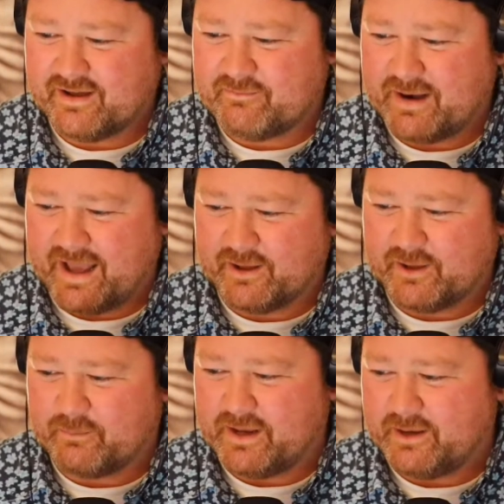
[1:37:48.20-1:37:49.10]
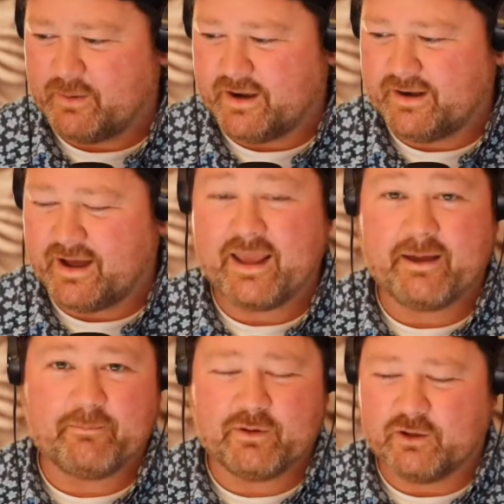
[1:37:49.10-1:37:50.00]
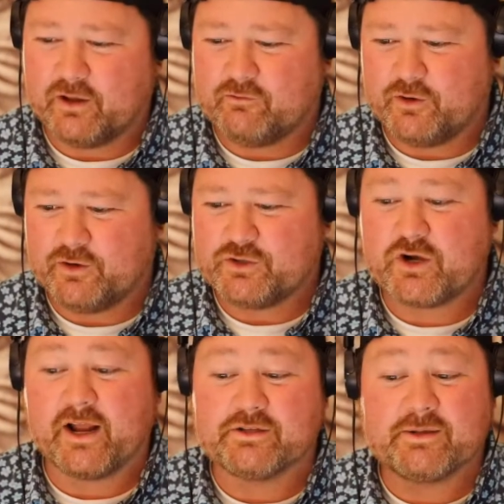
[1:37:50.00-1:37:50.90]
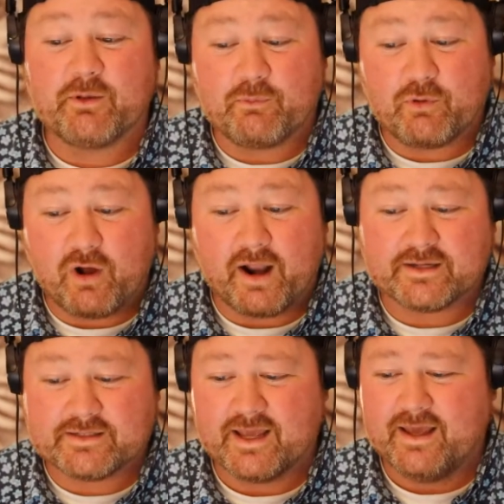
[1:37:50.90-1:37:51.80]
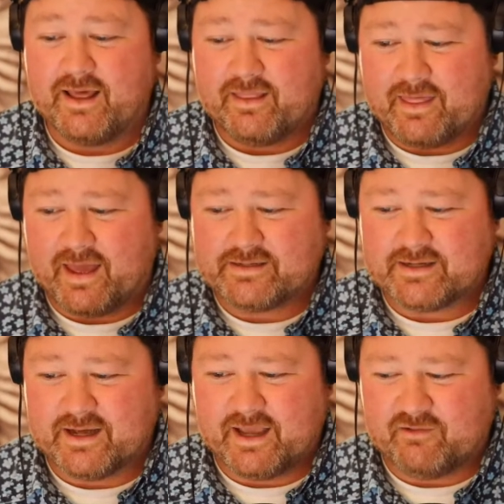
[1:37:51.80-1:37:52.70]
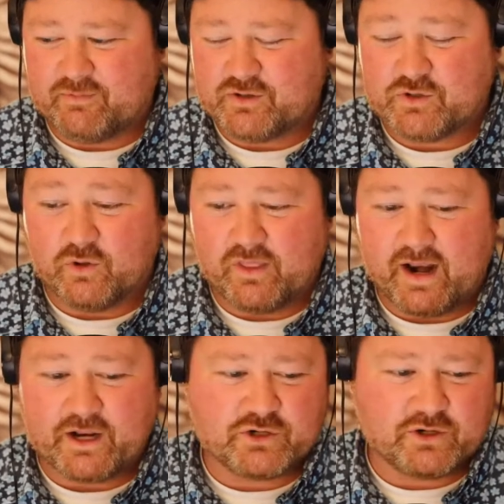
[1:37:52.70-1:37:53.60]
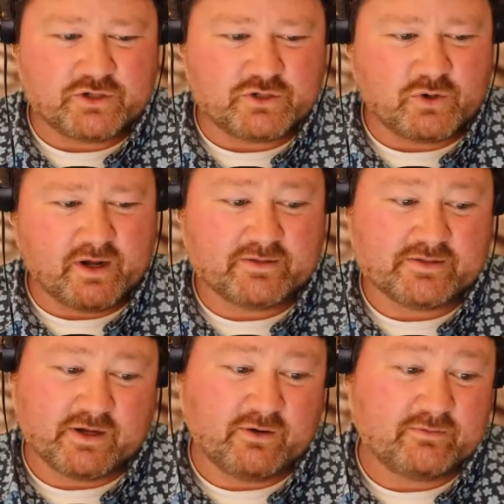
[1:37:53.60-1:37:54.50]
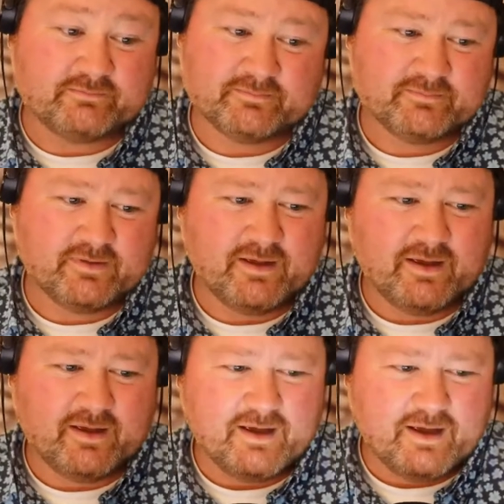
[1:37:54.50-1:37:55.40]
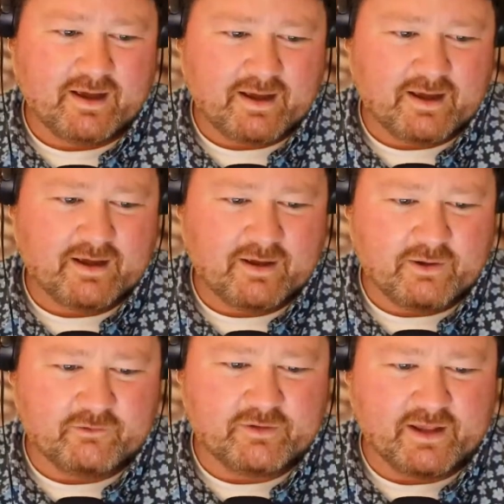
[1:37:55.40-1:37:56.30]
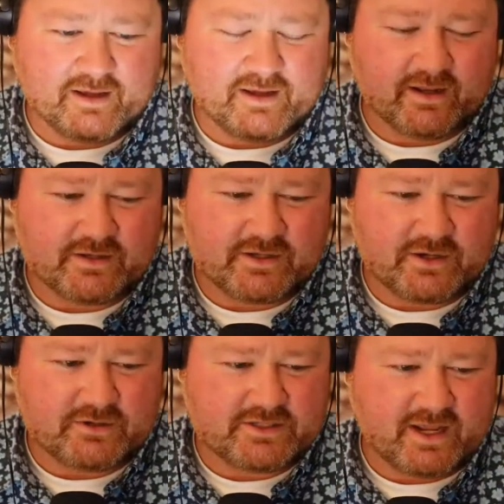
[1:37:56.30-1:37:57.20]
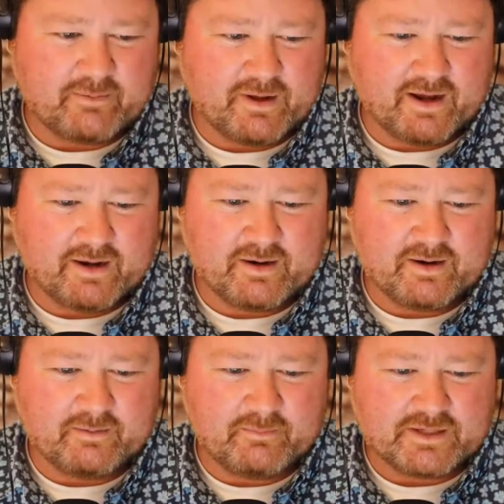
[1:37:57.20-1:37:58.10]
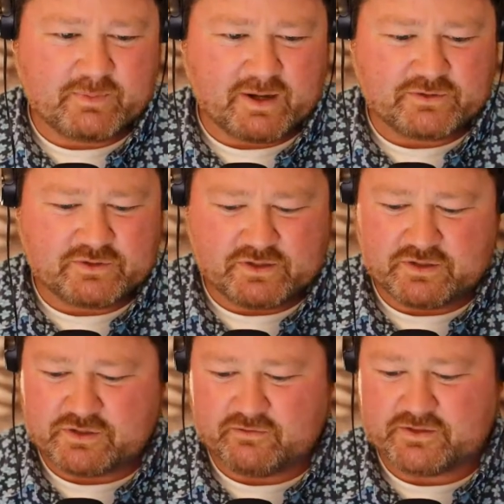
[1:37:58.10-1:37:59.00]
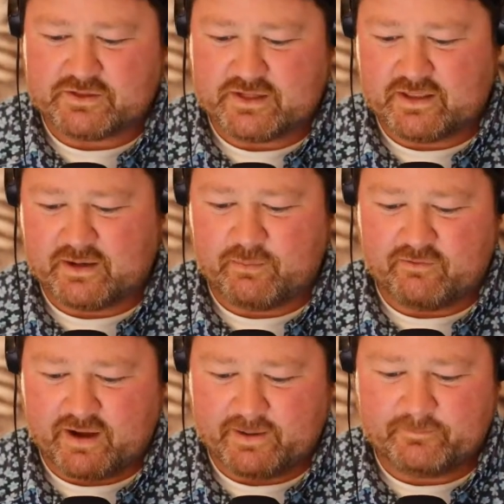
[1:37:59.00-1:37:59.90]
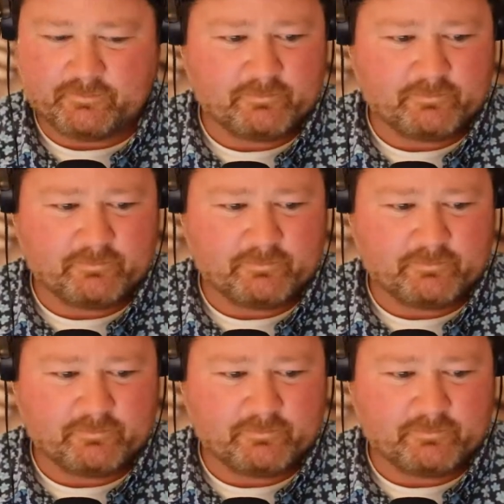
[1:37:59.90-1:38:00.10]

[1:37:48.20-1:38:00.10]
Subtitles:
Maniacal Mead, but I am looking forward to trying out some of the products that have been told that I should enjoy. So hopefully I can continue to stand behind my sponsors and the services that they provide.